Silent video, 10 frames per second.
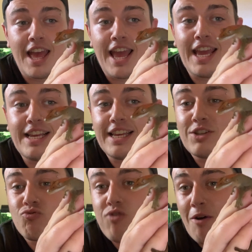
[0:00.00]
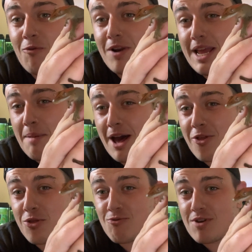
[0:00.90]
He is roughly
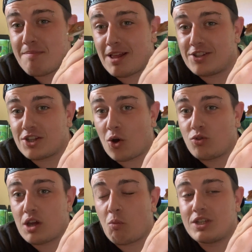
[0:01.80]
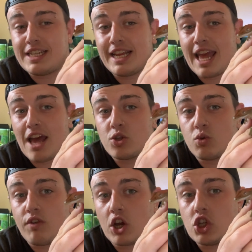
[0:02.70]
about 3 months old. I wanted to get sort
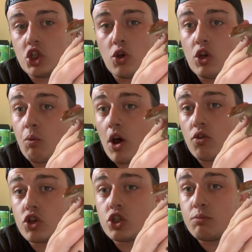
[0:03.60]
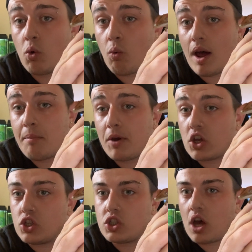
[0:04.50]
of like a junior one or a small one
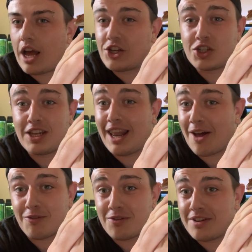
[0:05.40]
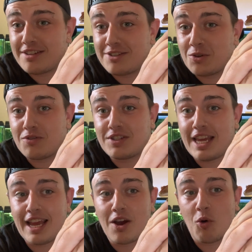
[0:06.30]
because I just love sort of
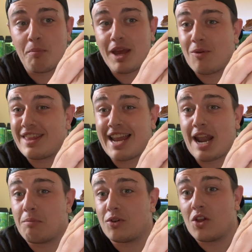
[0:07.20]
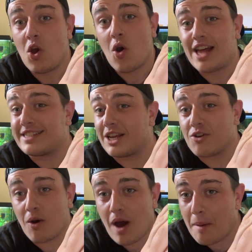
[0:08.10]
seeing it or being with an animal as they
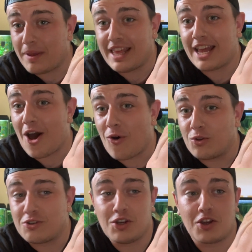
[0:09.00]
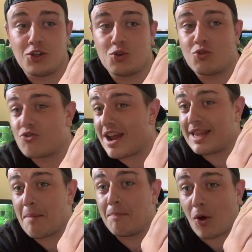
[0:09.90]
grow up and they get older, and you can sort of create
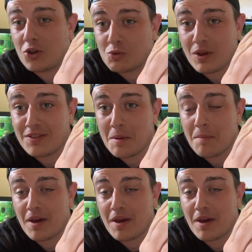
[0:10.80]
that bond with them.